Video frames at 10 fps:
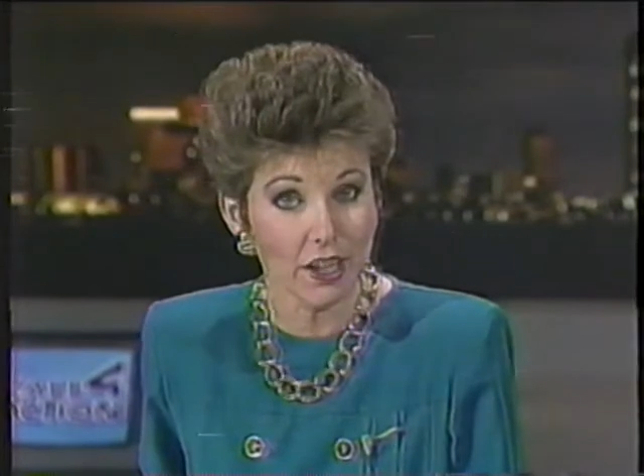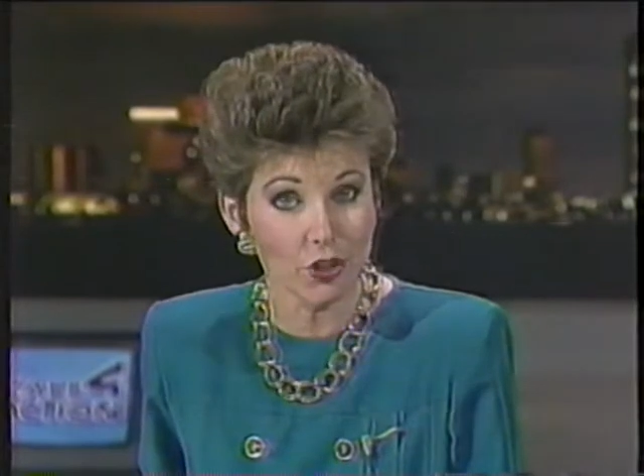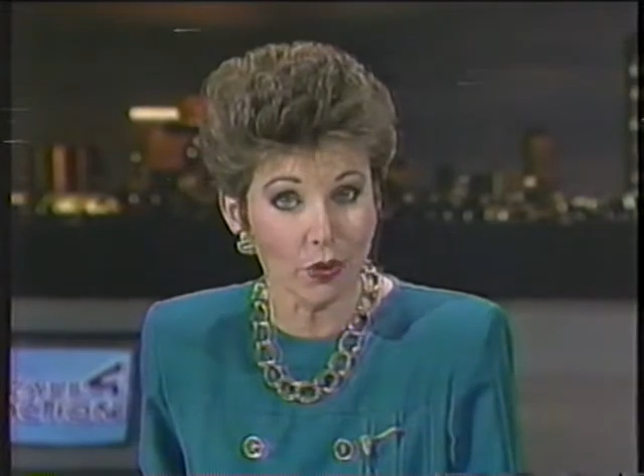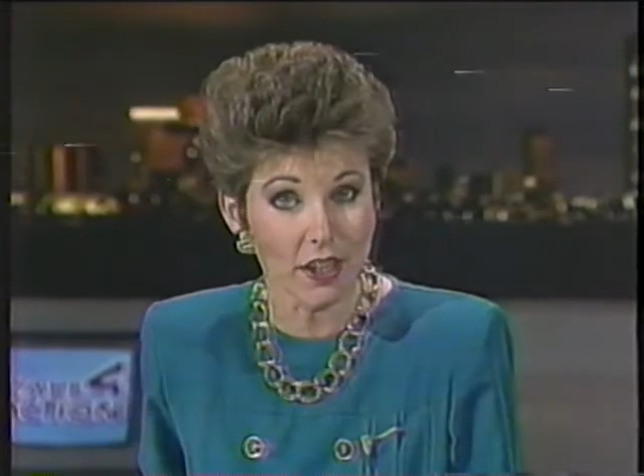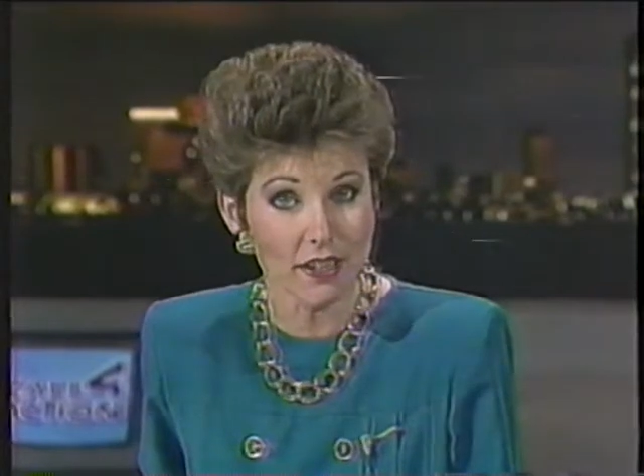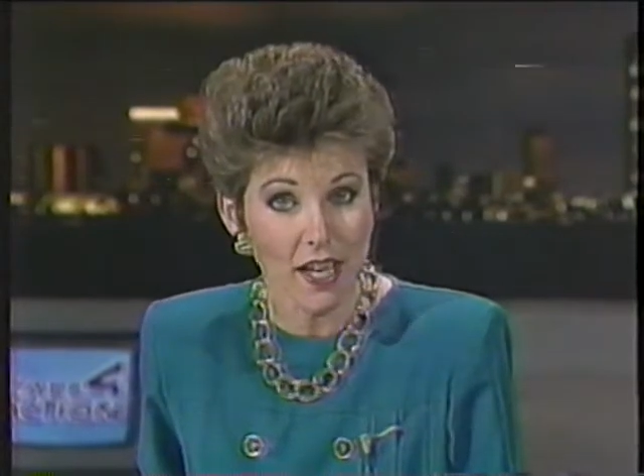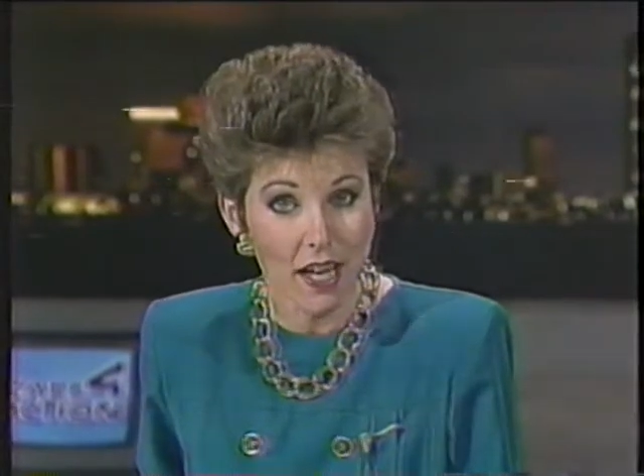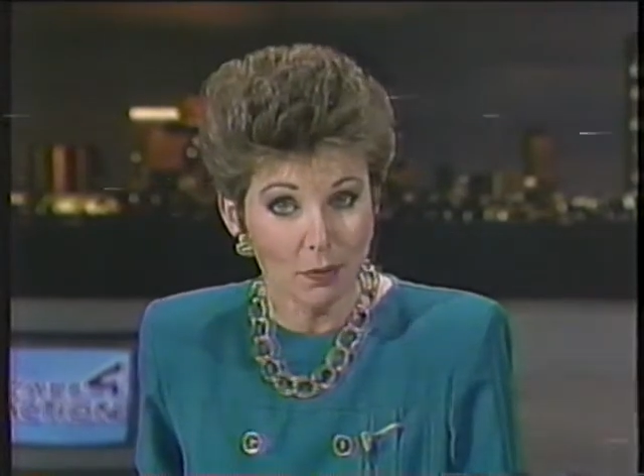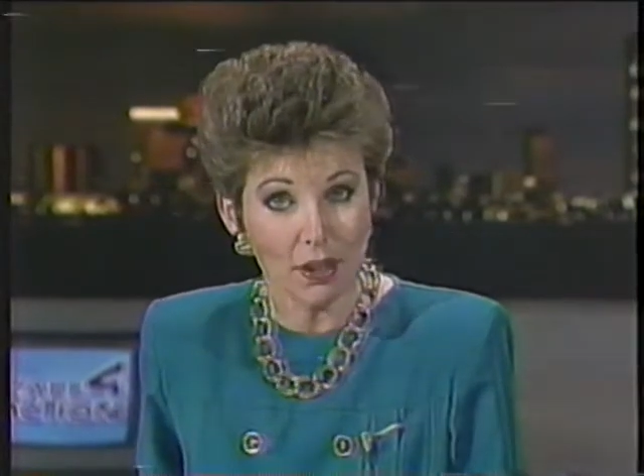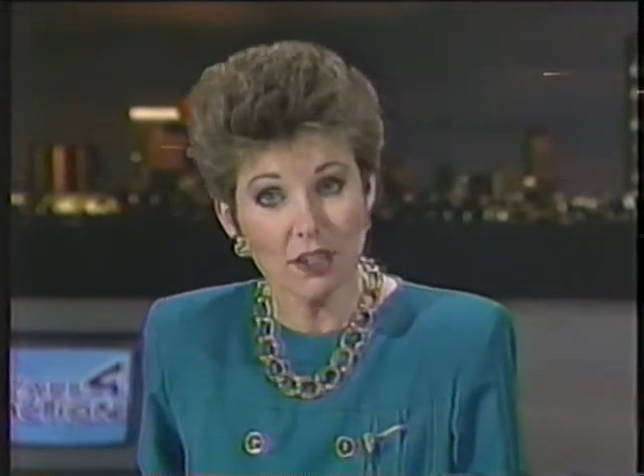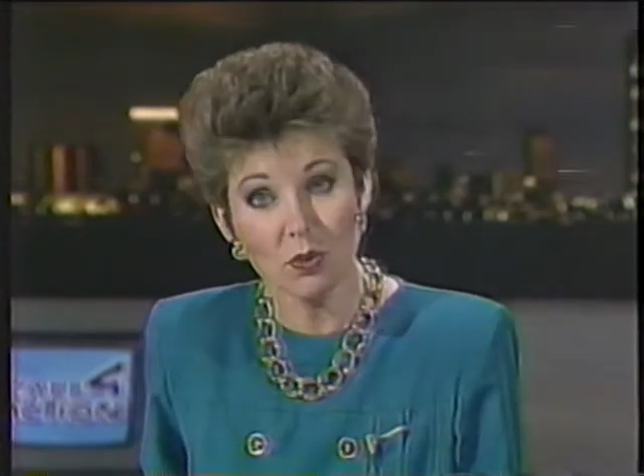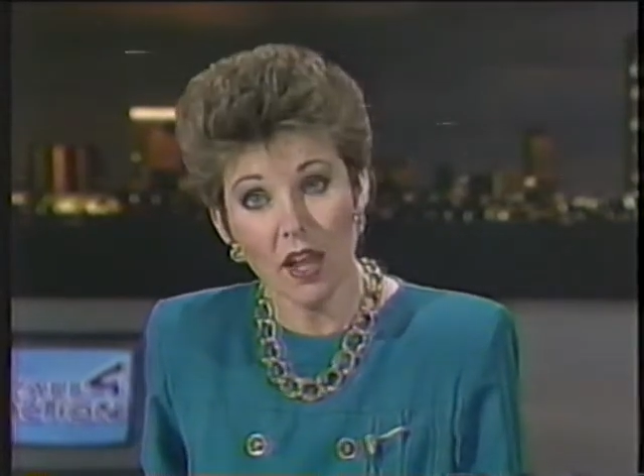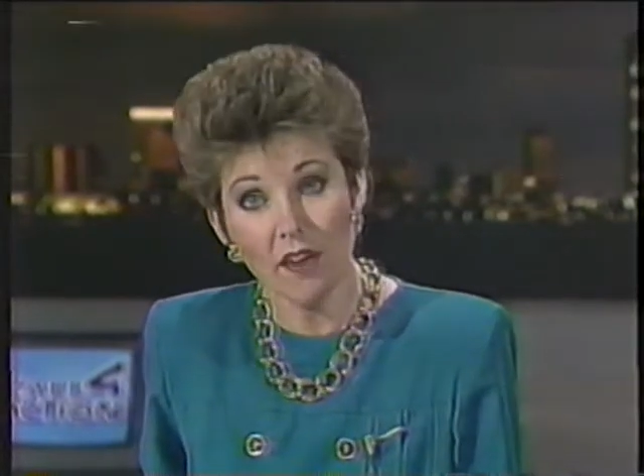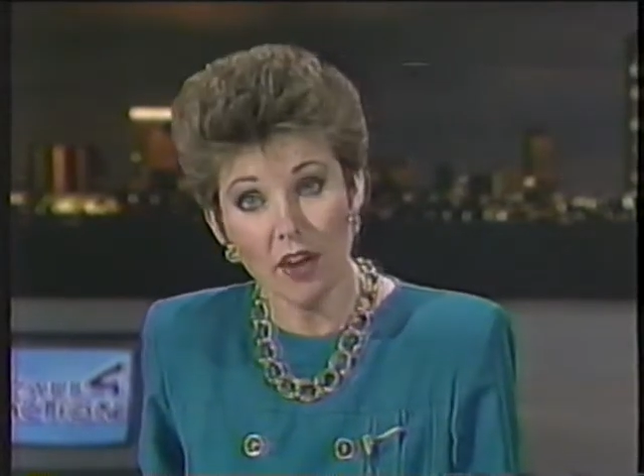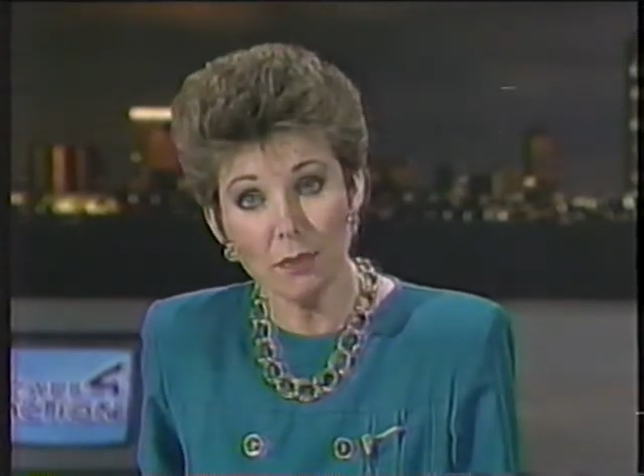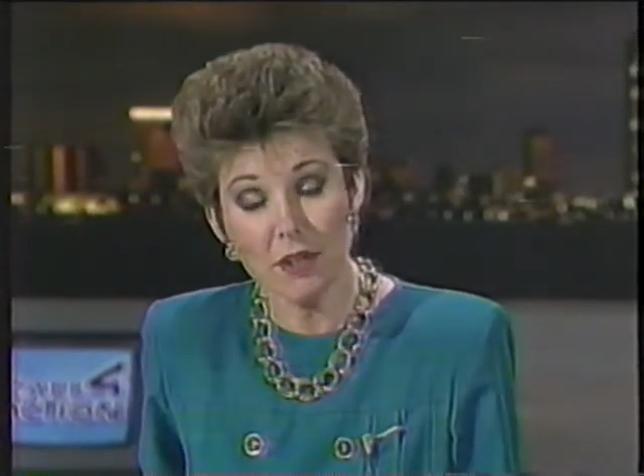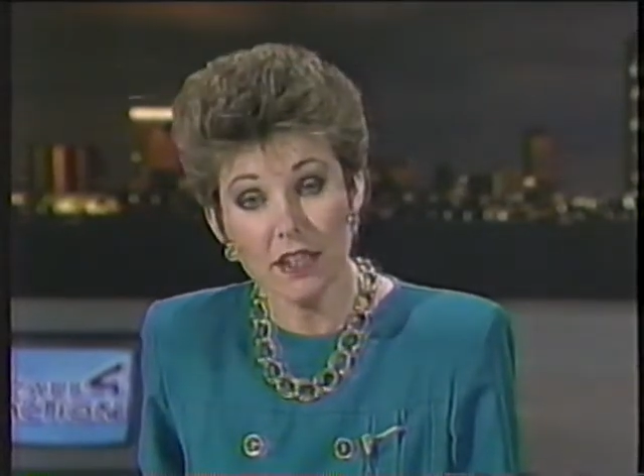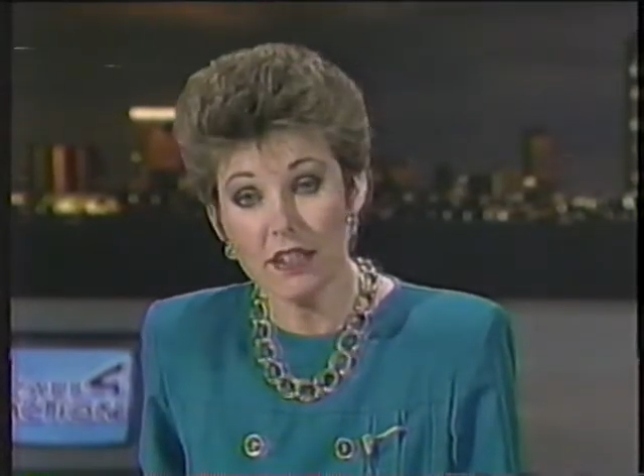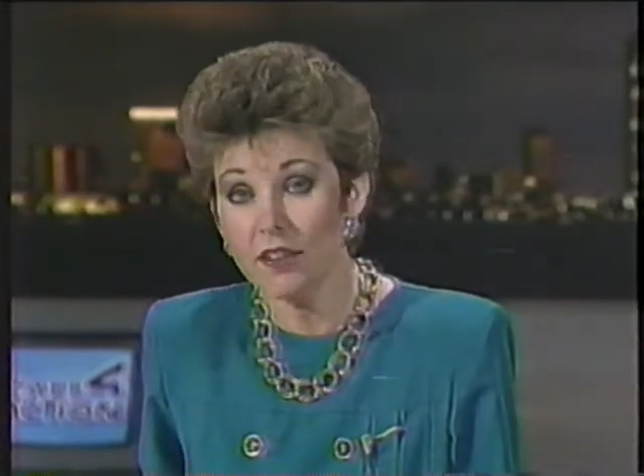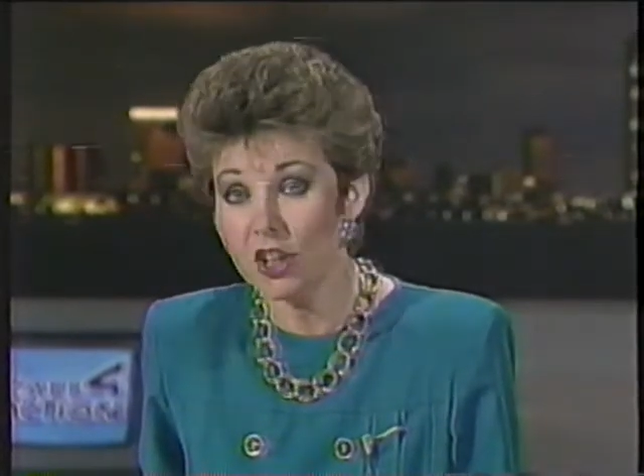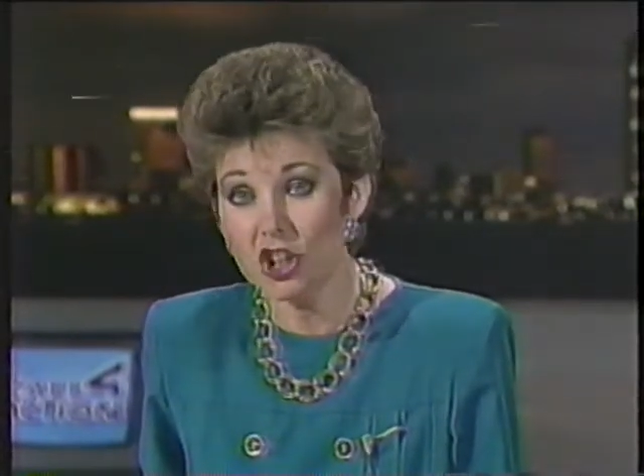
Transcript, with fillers: injuries. Plus, we'll have updates on the